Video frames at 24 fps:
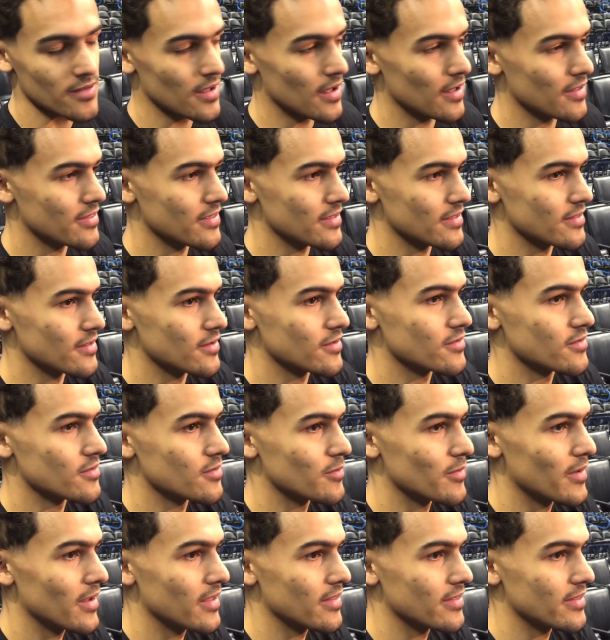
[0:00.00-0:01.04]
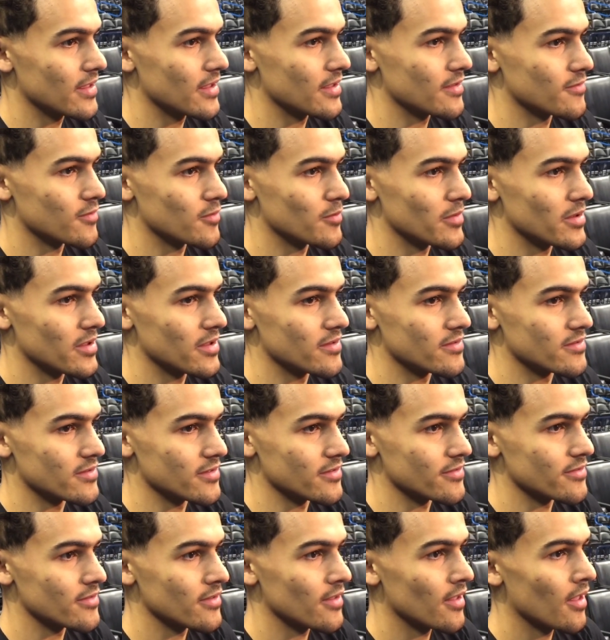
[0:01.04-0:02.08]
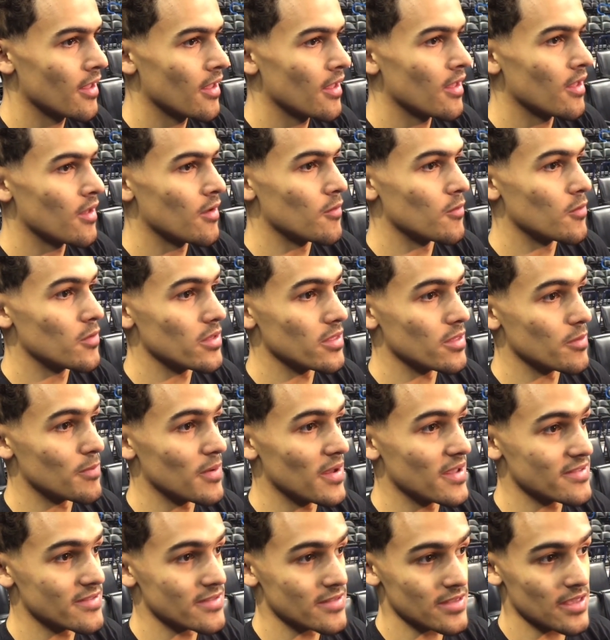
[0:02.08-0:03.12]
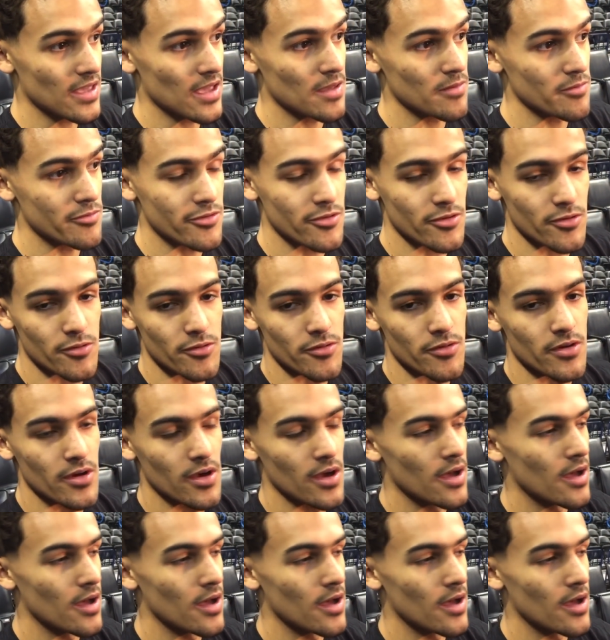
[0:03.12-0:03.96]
I think those are the main things for me. It's just really the pace of the game, too,